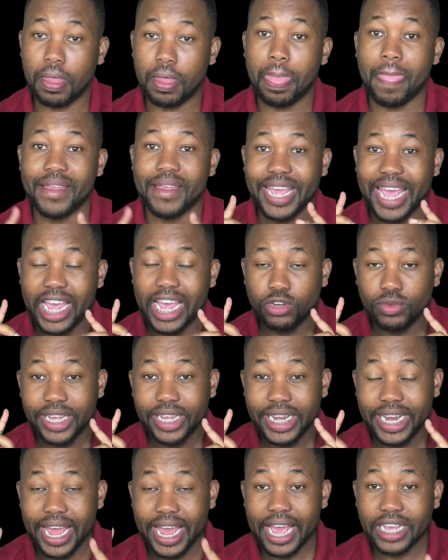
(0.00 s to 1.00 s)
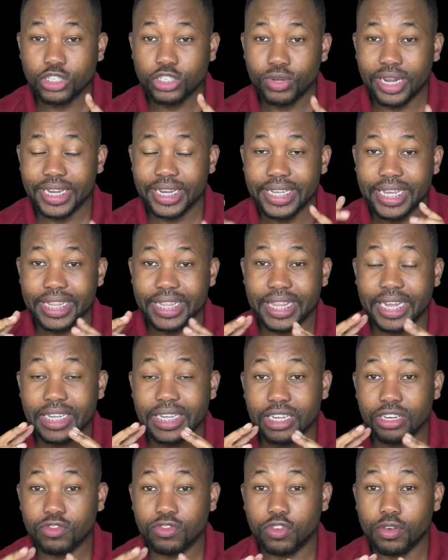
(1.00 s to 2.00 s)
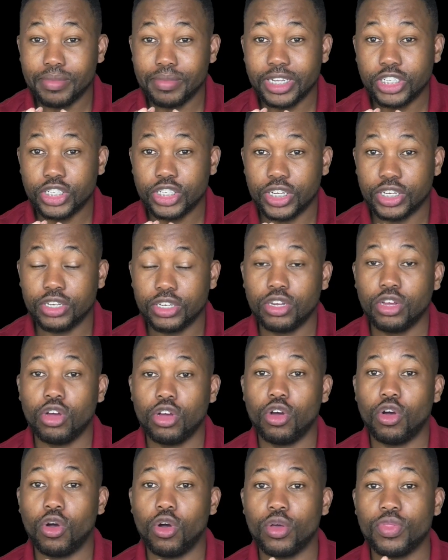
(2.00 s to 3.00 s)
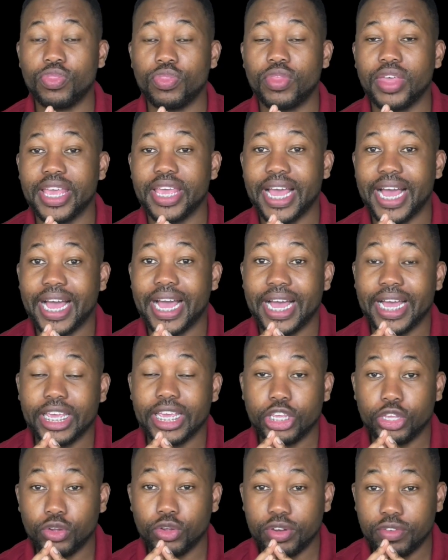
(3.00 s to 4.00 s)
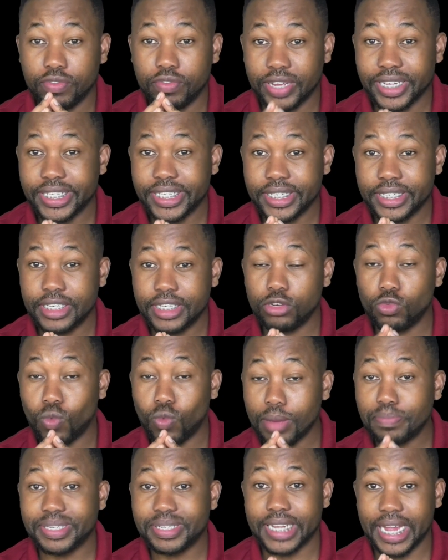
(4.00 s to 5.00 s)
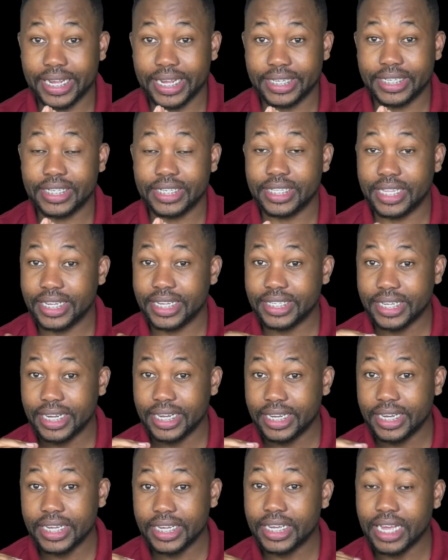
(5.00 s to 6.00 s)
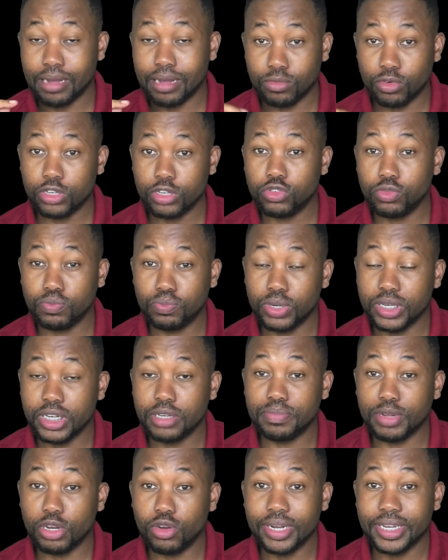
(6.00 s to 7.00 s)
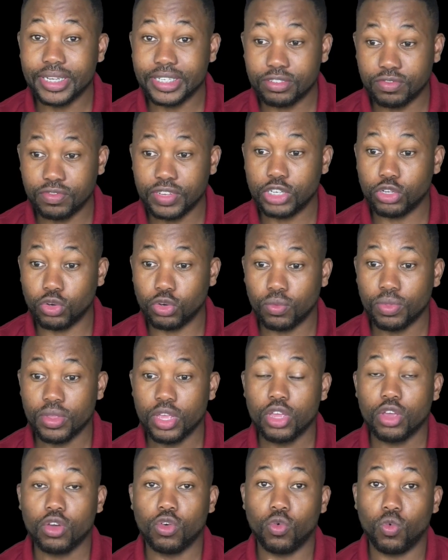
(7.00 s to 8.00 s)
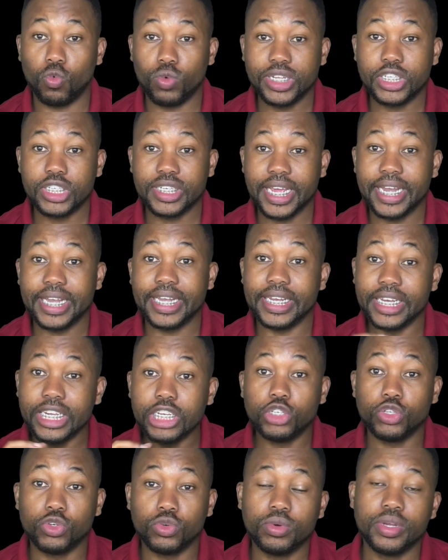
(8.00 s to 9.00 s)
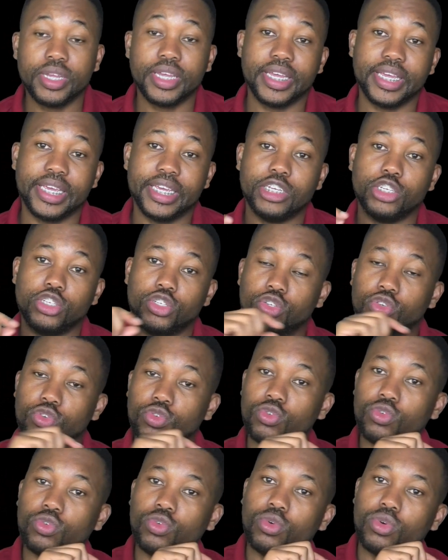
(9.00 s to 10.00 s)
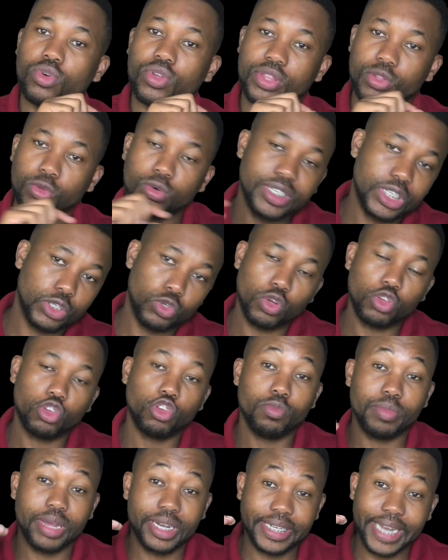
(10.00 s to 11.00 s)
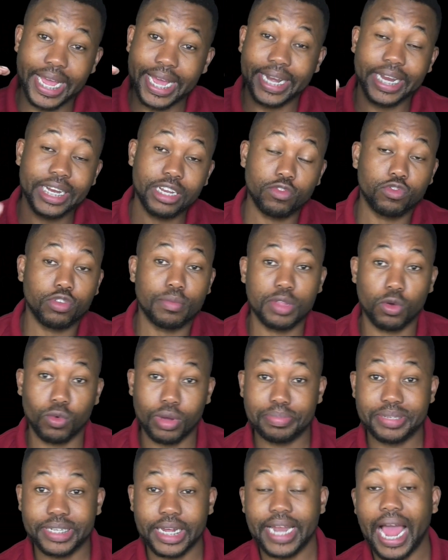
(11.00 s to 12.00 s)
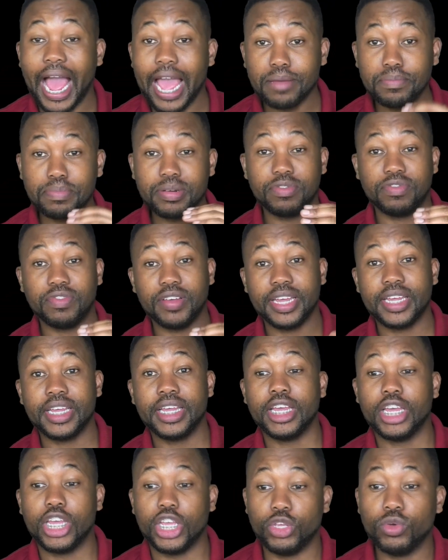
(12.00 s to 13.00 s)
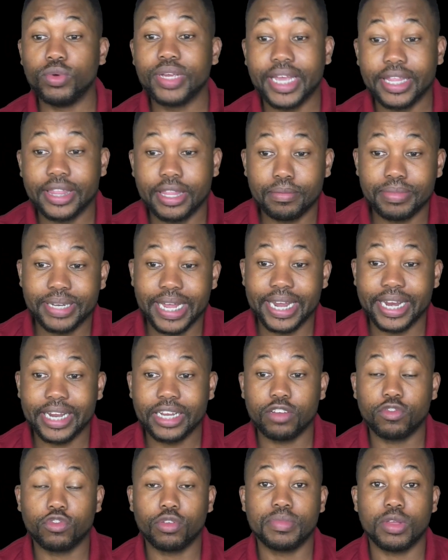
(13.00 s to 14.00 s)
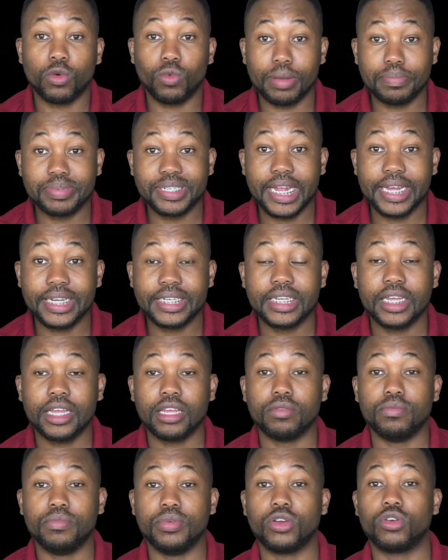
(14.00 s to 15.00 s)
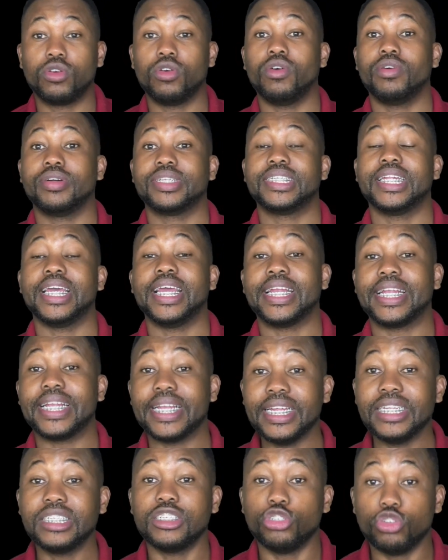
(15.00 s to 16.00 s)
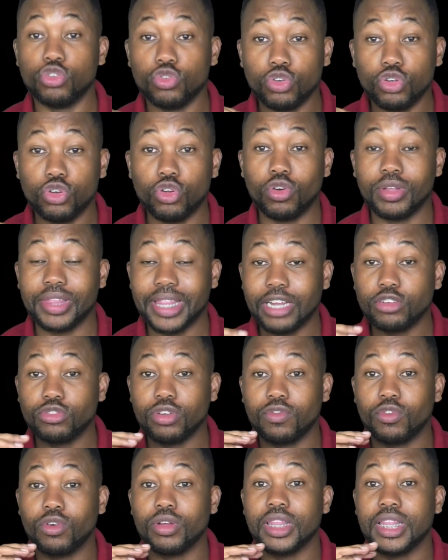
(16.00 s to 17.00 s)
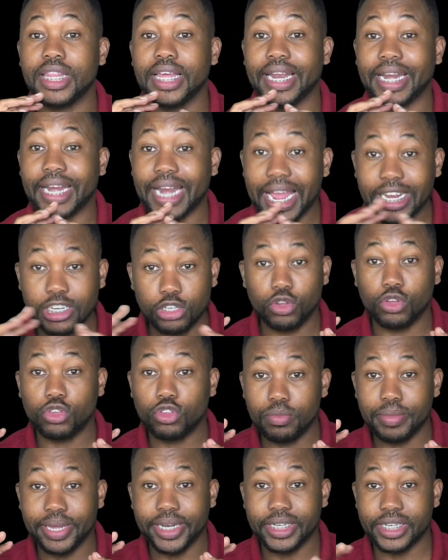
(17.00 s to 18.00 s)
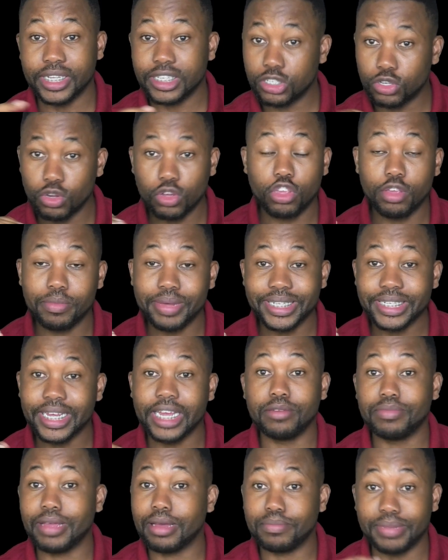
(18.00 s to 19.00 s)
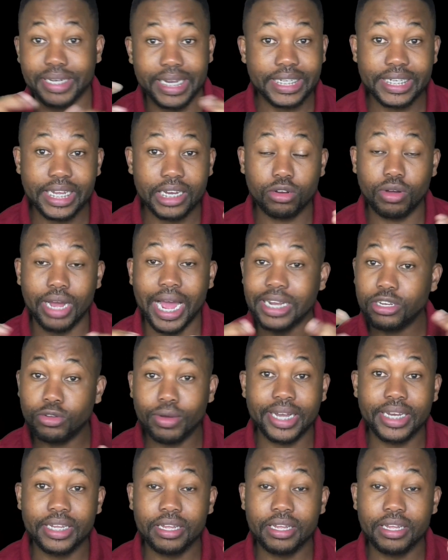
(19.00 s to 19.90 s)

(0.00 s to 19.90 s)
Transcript: And you can actually get that information on their university website. There's a link, I'm going to put it below this video, which can lead you into those documents directly from the website. I prefer you get them directly from the website because at least you know that you have got the right document. These documents can be updated annually.